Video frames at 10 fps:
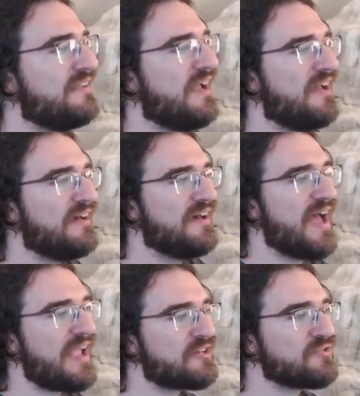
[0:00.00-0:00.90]

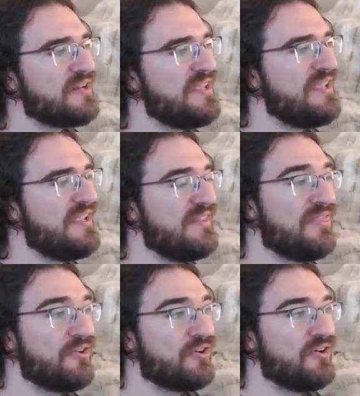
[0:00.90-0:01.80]
actually in
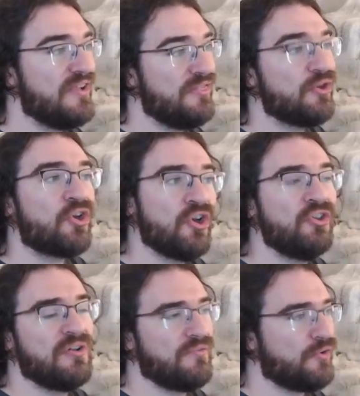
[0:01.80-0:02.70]
the
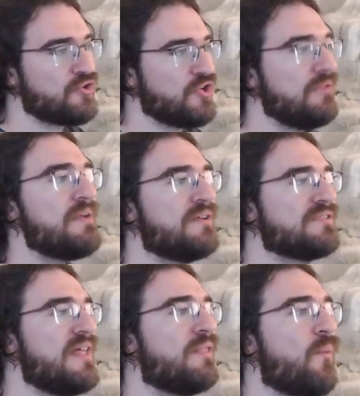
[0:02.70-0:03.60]
kernel version, because
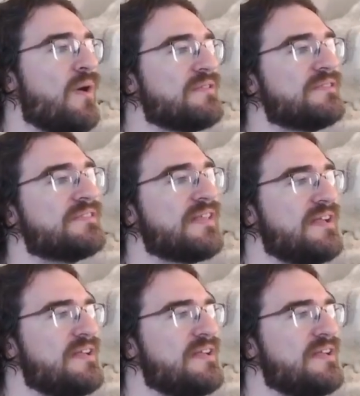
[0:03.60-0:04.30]
that one says